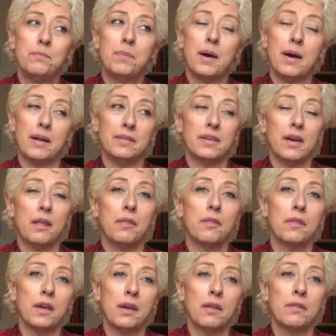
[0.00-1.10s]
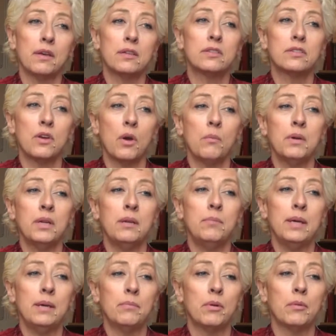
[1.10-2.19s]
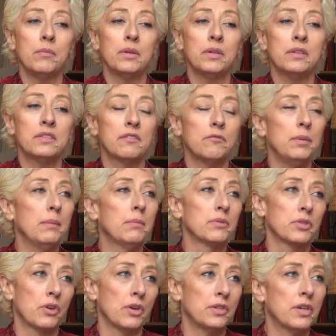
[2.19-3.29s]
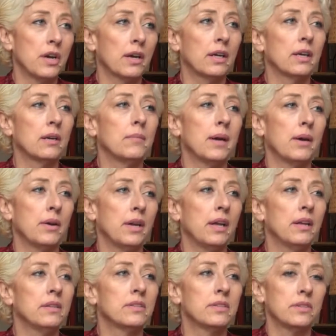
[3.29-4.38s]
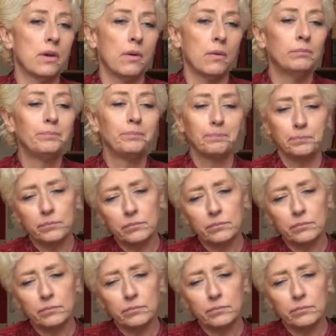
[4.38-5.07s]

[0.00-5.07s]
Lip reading: but I think that so many people, millions of people, started talking about it, and so